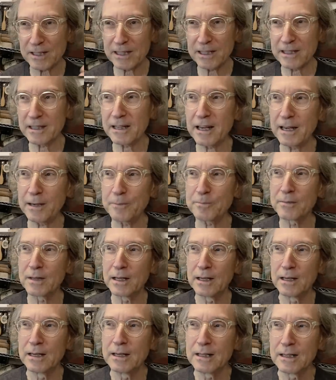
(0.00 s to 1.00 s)
he came.
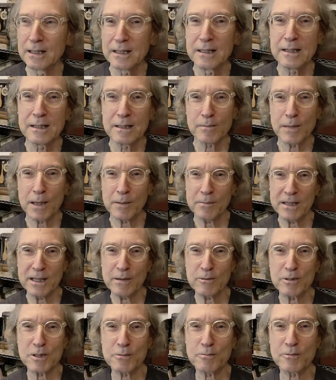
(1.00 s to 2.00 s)
Maybe there
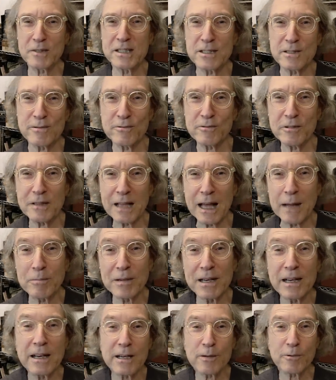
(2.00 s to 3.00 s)
was a reason for that.
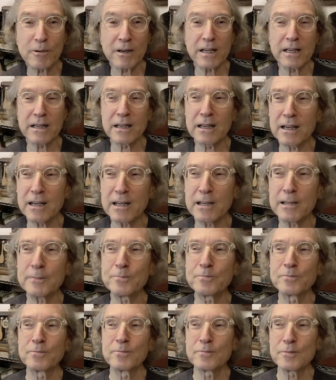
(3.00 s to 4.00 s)
But anyway,
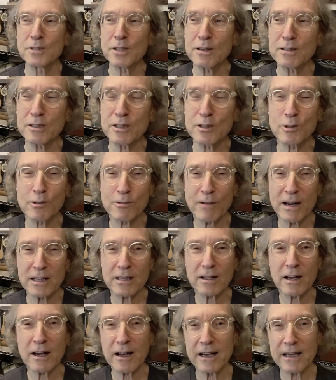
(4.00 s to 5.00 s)
John's a great
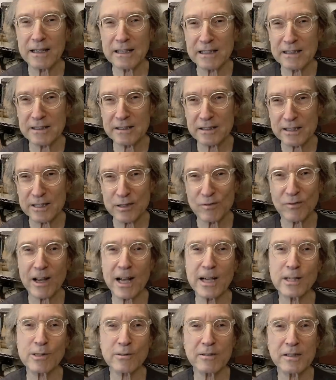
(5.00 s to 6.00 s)
guy. His
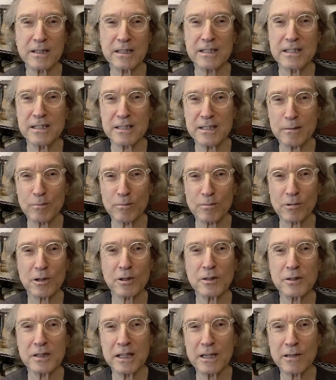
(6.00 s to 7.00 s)
factory is in
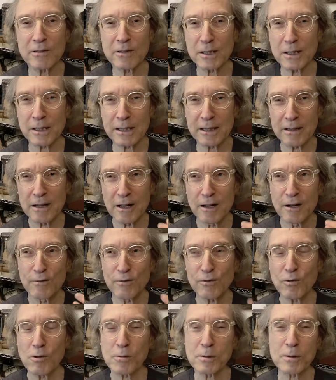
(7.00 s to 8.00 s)
Brooklyn here at the
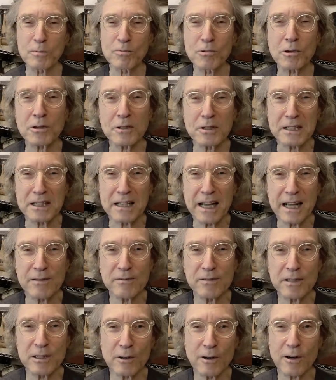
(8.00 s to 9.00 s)
former Brooklyn
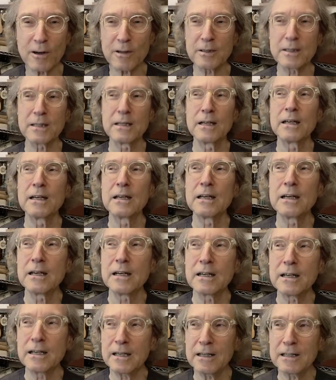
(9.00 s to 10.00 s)
Navy Yard.
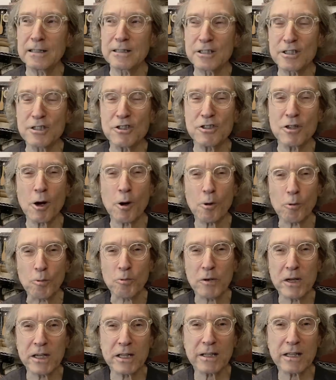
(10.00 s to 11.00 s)
Just a
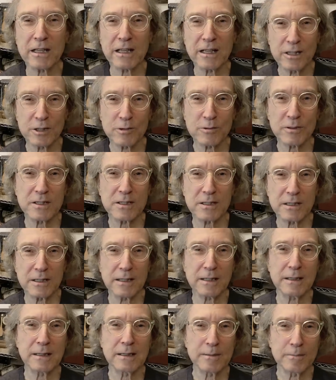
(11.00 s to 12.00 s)
really
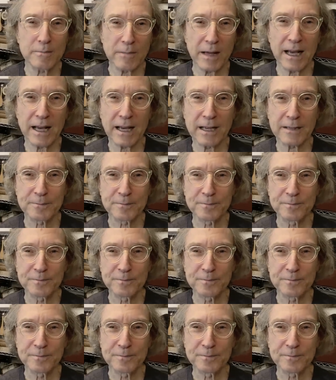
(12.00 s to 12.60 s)
interesting man.